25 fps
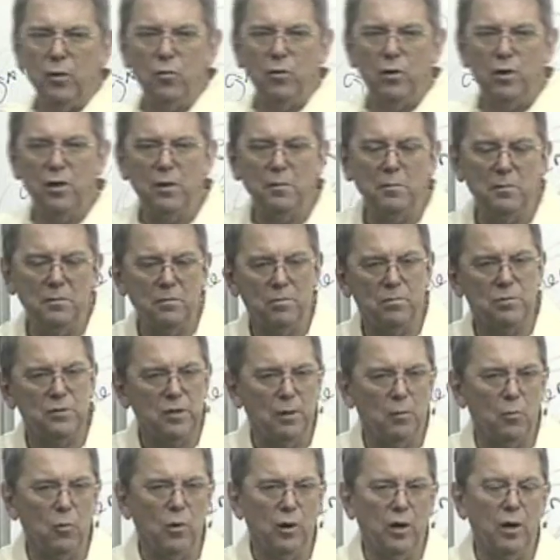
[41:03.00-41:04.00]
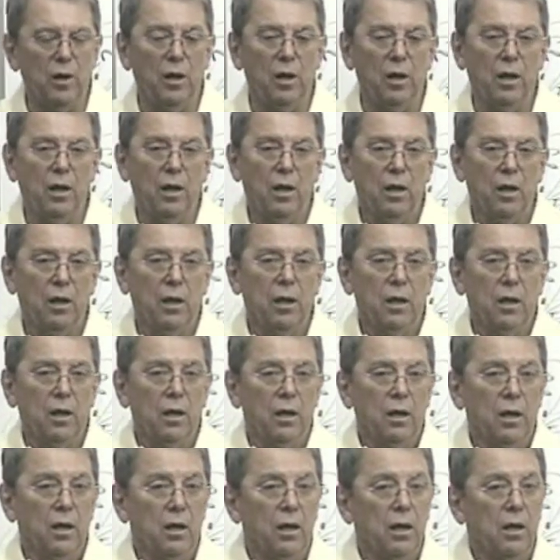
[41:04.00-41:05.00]
with him somewhere.
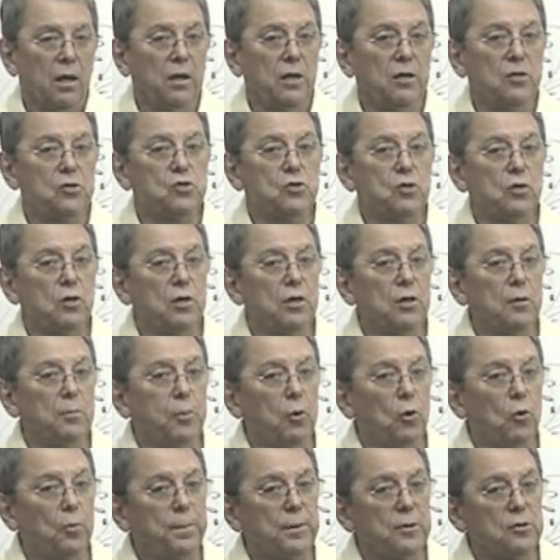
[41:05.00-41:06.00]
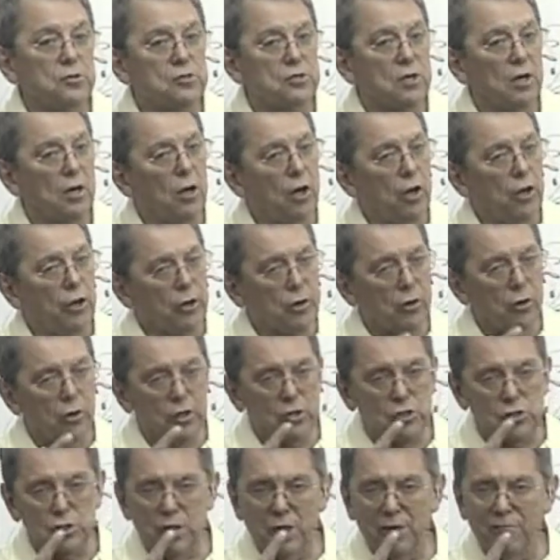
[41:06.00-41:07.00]
And he stood in the pulpit and said, liquor
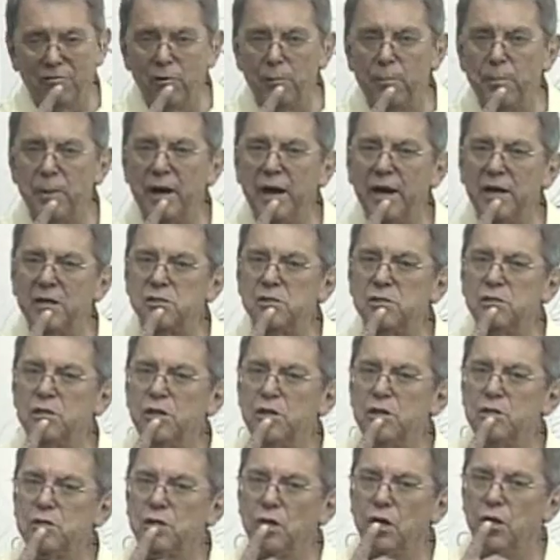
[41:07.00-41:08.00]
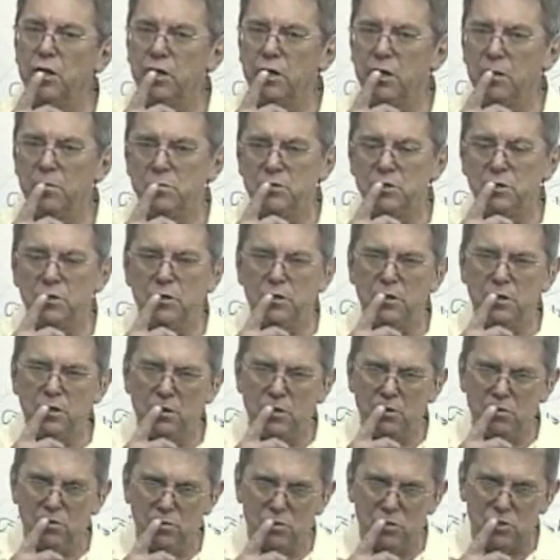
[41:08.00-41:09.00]
has never passed these lips.
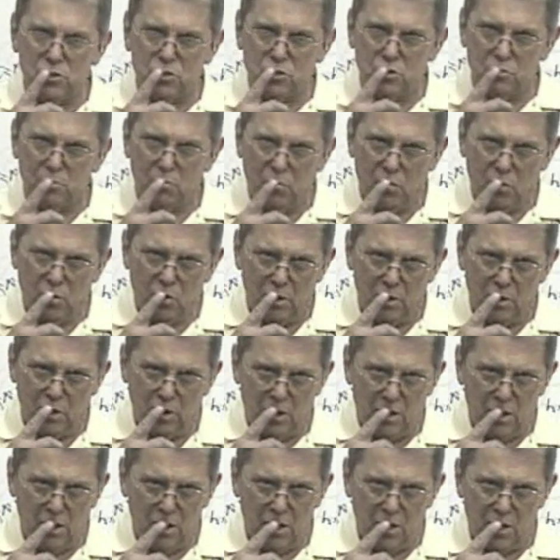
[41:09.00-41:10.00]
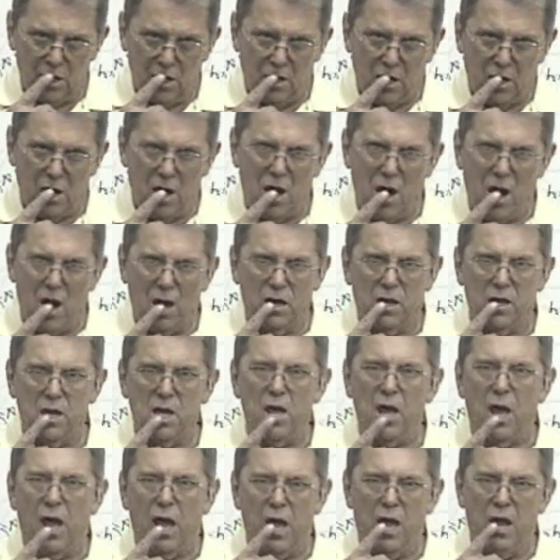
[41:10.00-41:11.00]
You smart-aleck,
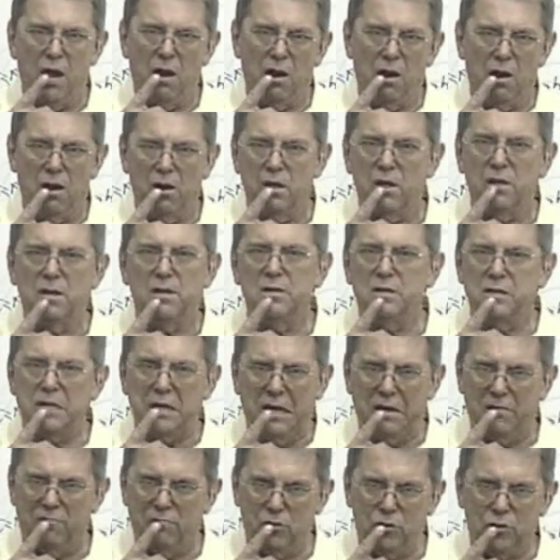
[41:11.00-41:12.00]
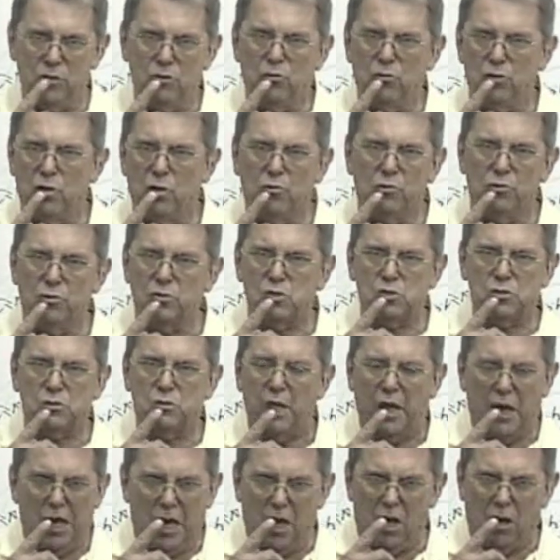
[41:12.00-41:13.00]
cocky, arrogant devil. You'll go to
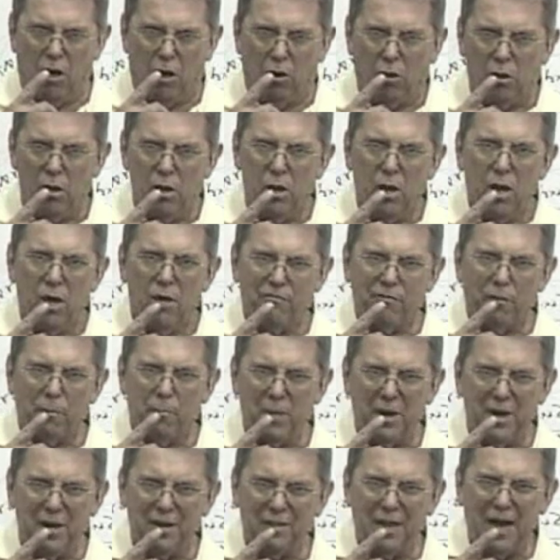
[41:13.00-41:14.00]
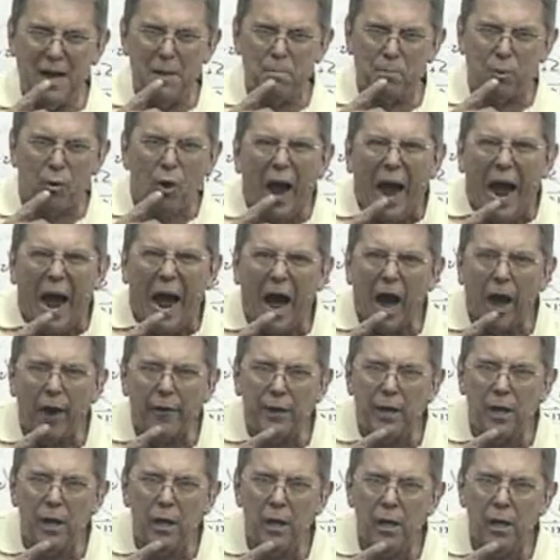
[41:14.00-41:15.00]
hell for being that proud.